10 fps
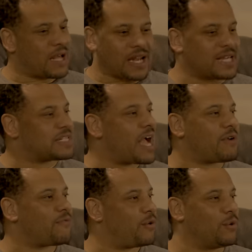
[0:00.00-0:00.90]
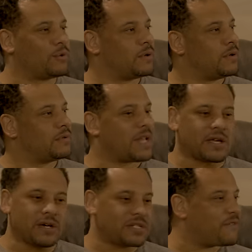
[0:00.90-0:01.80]
I like Thai food. They
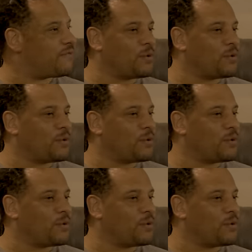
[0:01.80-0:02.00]
cook their